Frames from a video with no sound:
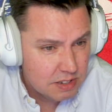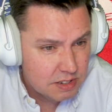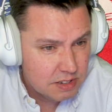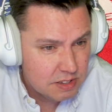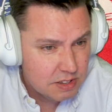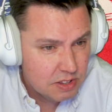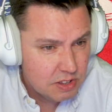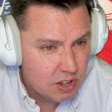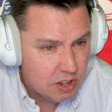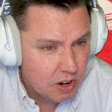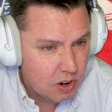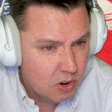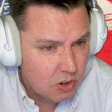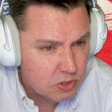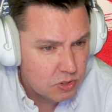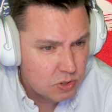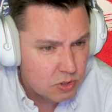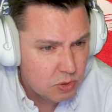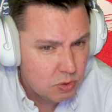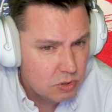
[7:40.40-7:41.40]
the hot
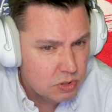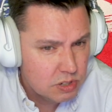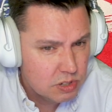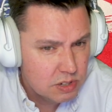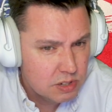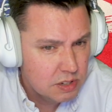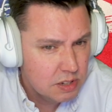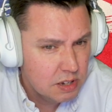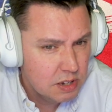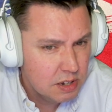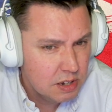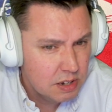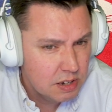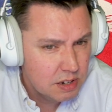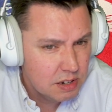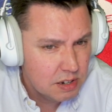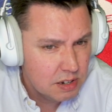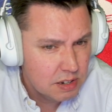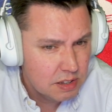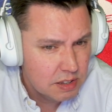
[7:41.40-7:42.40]
sauce and
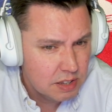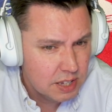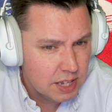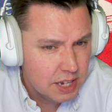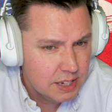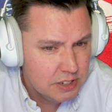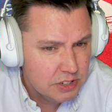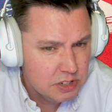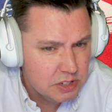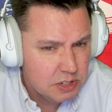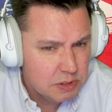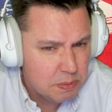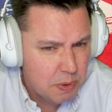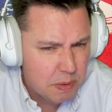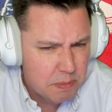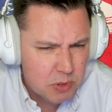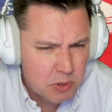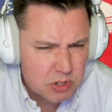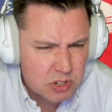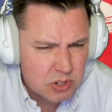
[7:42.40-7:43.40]
the Cajun spot,
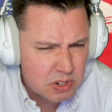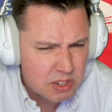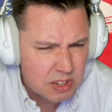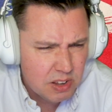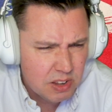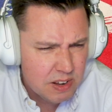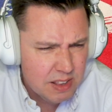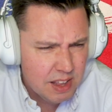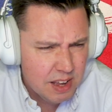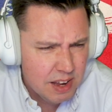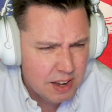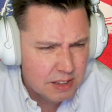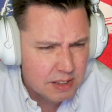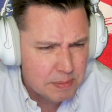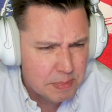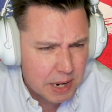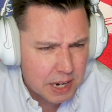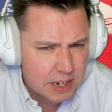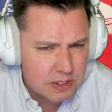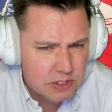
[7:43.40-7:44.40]
I'm not sure I'd like that on the
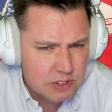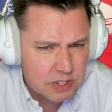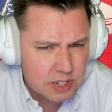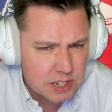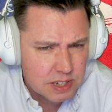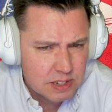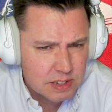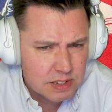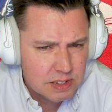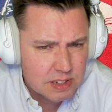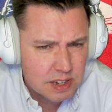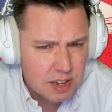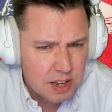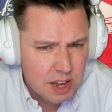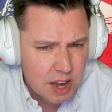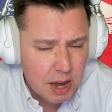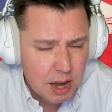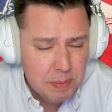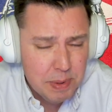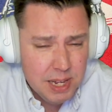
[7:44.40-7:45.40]
mac and cheese.
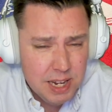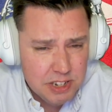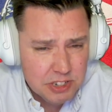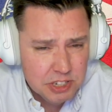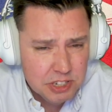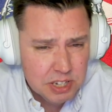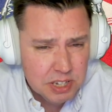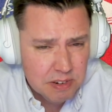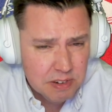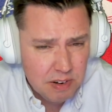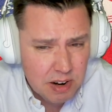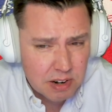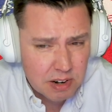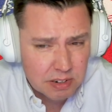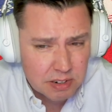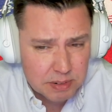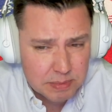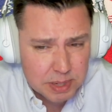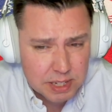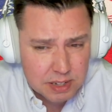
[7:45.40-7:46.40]
I mean, each to their
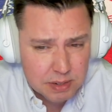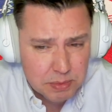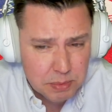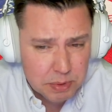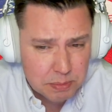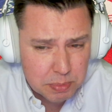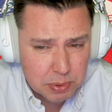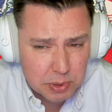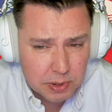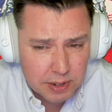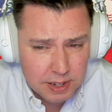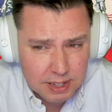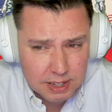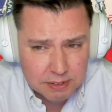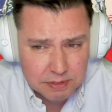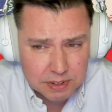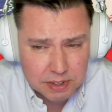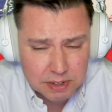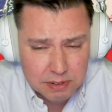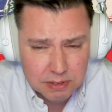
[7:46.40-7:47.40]
own. I mean, you wouldn't put it in
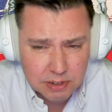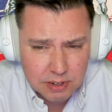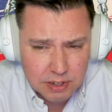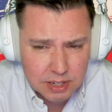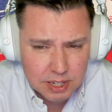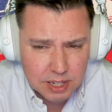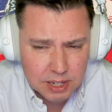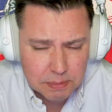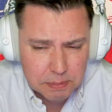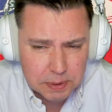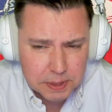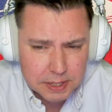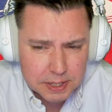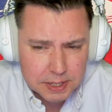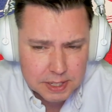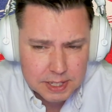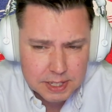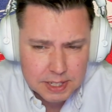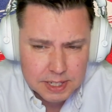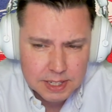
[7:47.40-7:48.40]
if you didn't like it, but
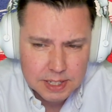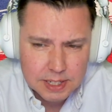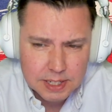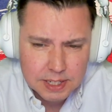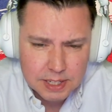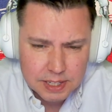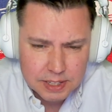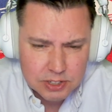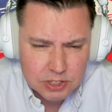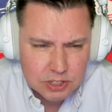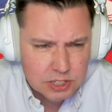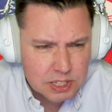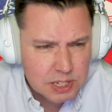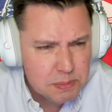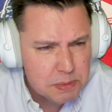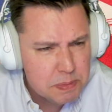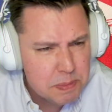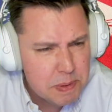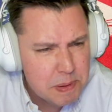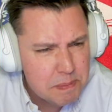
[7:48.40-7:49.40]
it just
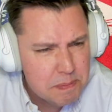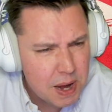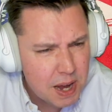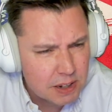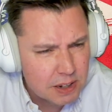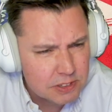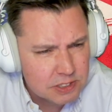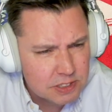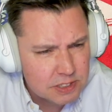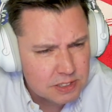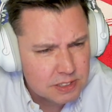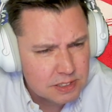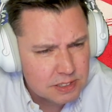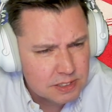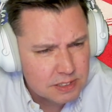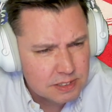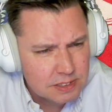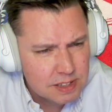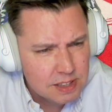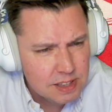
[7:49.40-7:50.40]
seems a bit much,
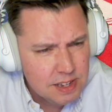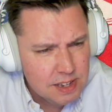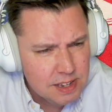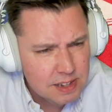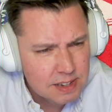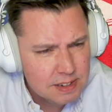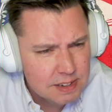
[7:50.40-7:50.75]
you think?